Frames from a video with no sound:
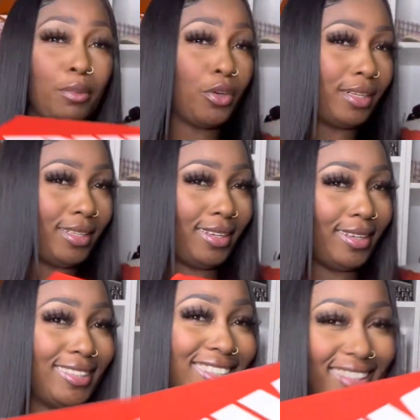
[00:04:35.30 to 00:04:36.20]
going to get
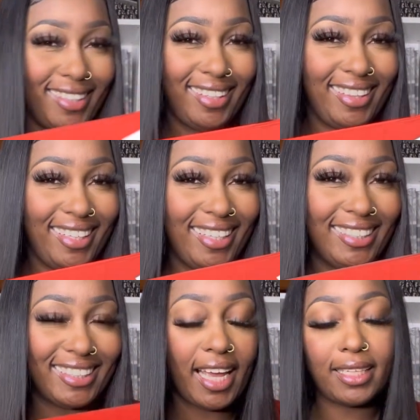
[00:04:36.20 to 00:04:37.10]
into
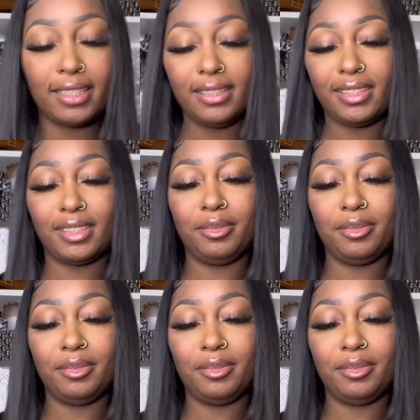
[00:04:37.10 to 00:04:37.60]
these Nikes.